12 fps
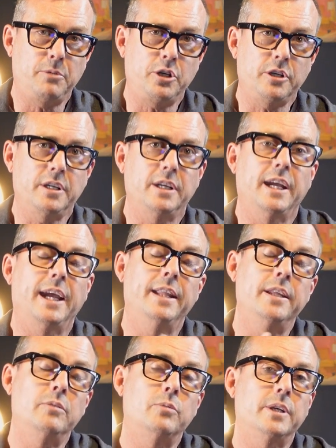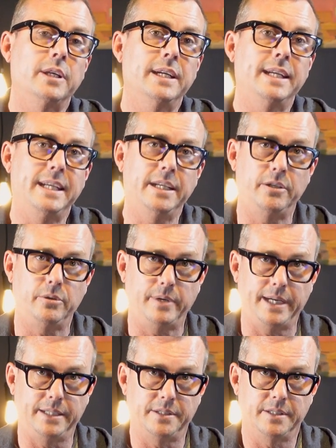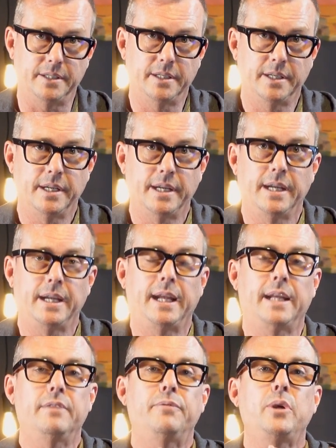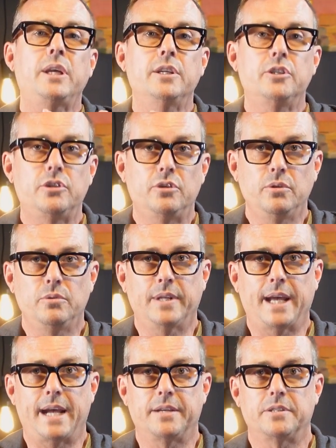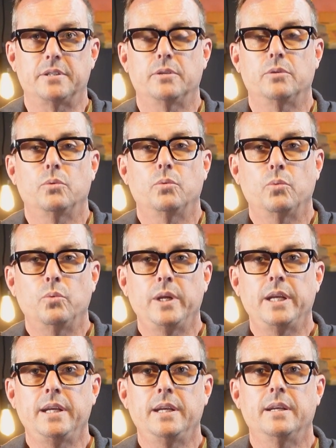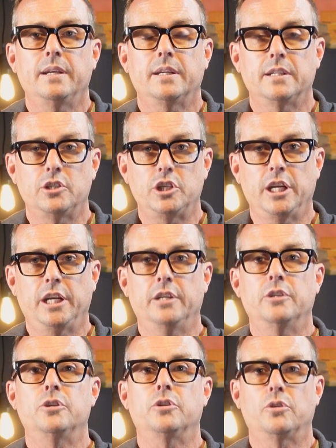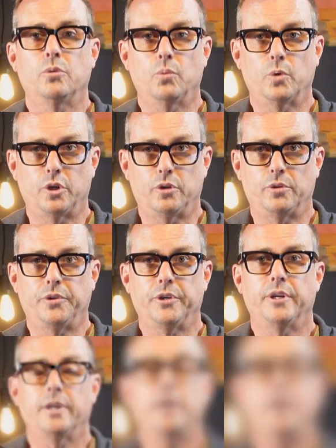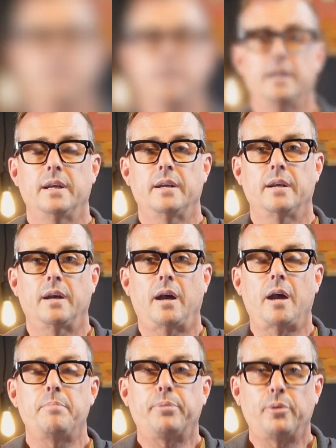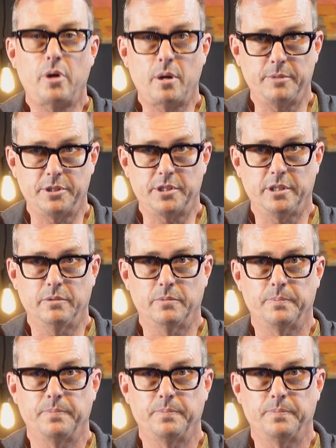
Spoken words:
mark, and then we're going to iterate. And if we can do that, we can change the world. I promise you.